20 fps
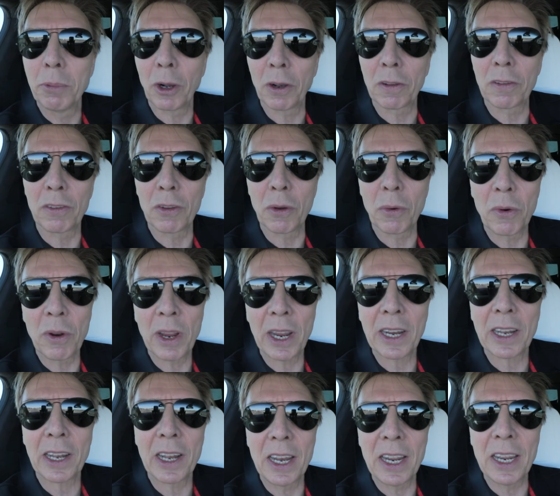box
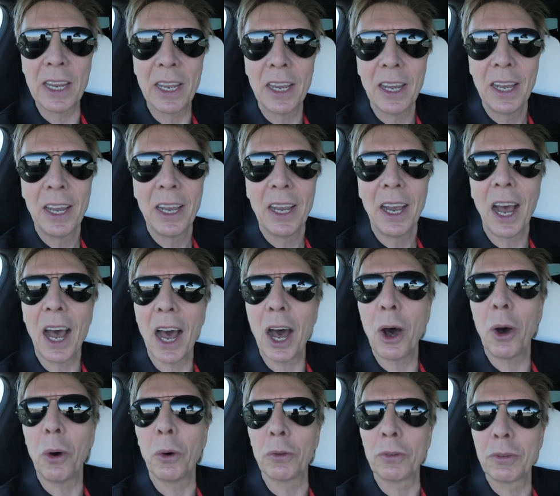directly
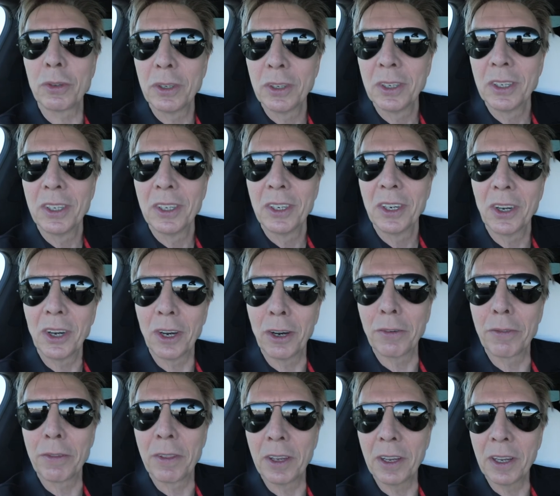out
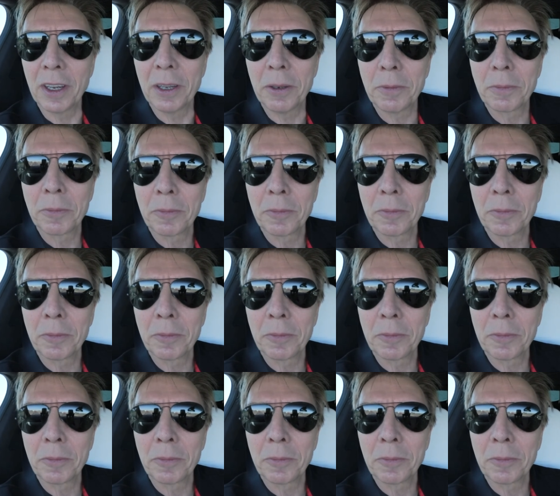of the